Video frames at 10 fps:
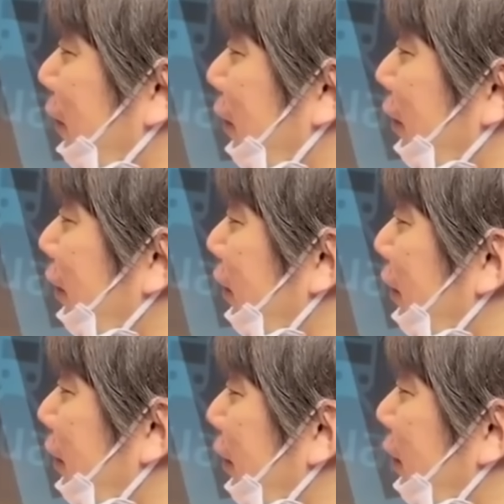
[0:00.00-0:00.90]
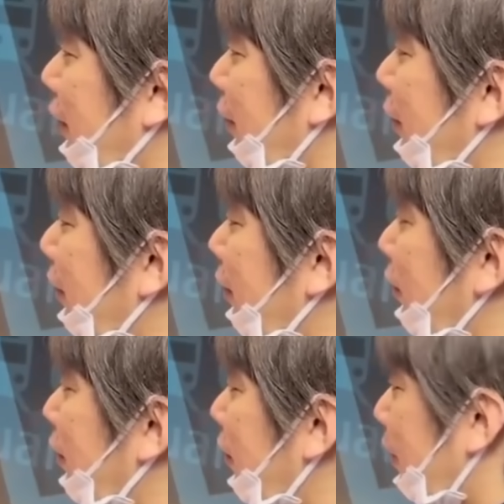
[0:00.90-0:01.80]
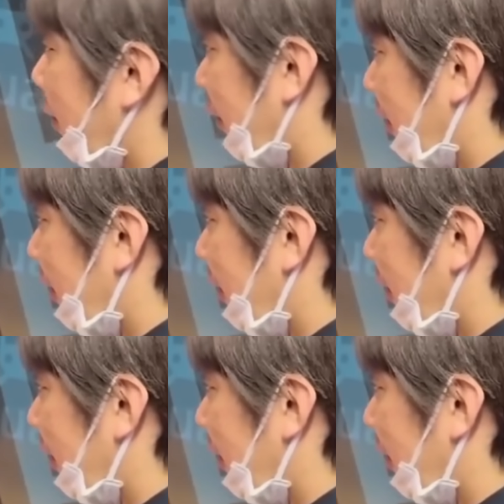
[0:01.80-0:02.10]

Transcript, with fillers: I was like, all right, man, what's your problem?